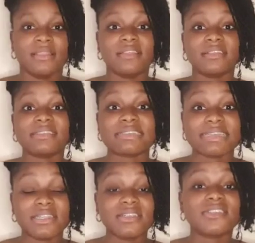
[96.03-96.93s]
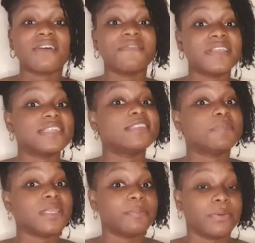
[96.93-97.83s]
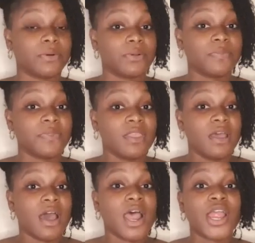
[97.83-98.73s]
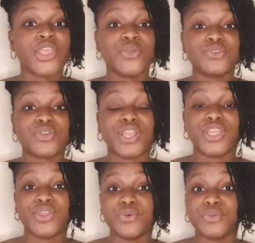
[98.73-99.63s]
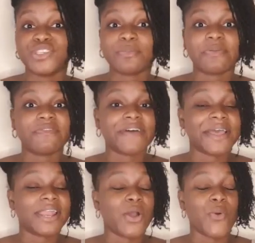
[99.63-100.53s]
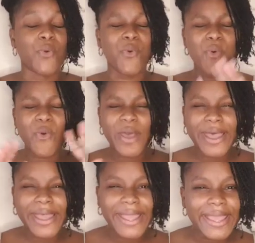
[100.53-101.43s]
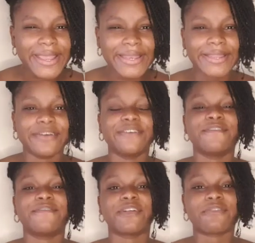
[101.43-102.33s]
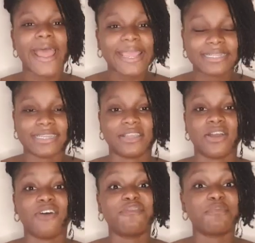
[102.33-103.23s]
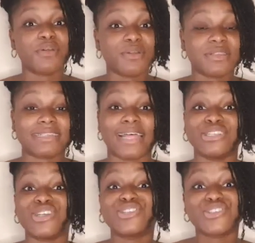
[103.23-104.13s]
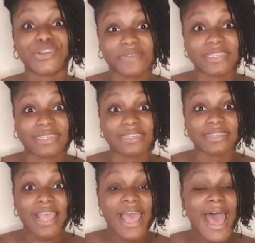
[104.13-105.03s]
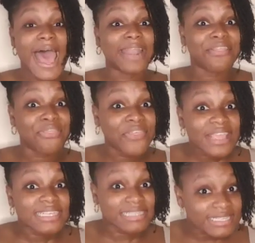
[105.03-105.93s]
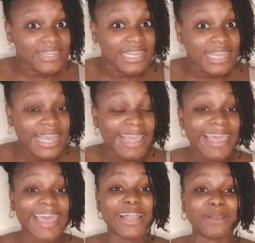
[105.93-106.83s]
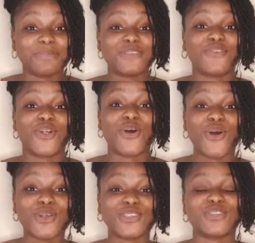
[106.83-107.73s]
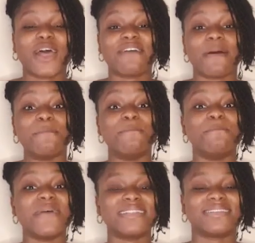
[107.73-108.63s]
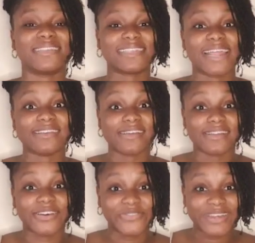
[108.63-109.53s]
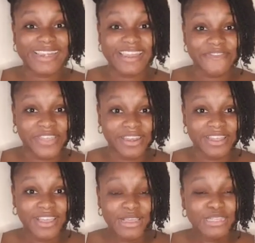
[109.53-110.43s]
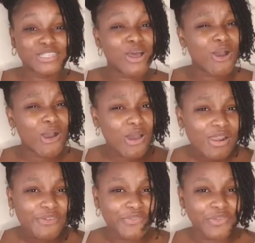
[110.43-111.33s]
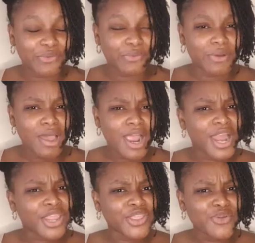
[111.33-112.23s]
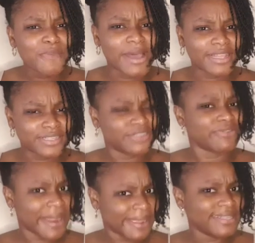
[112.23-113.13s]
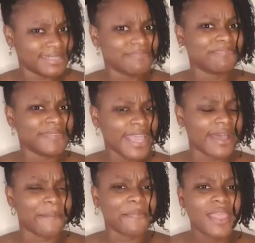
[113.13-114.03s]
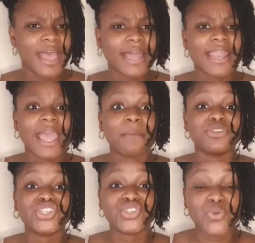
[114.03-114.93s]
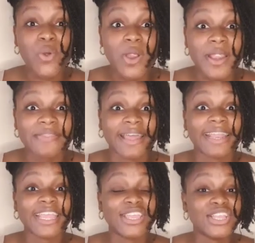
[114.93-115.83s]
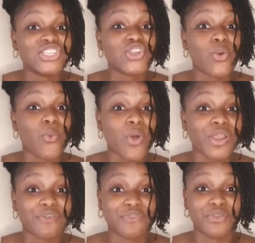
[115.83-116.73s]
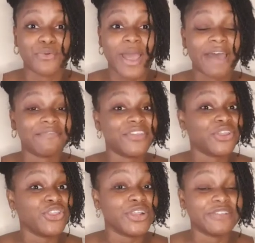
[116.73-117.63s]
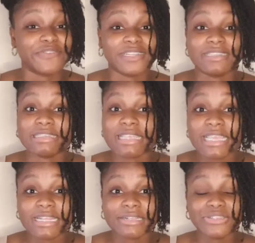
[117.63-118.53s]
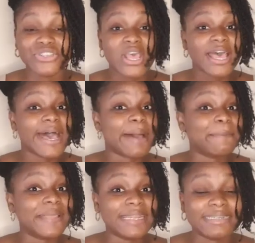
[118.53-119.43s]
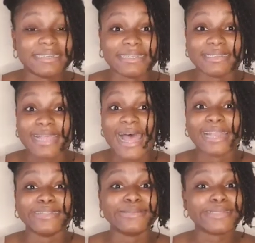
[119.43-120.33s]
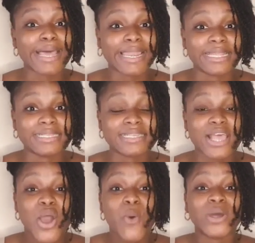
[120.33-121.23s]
The skills of these people are usually used to provide a wide variety of products and services, and this helps for us to have a better standard of living. So, all of you are humans, right? Yeah, and I am sure that each one of you have the, your different skills, abilities, and talents.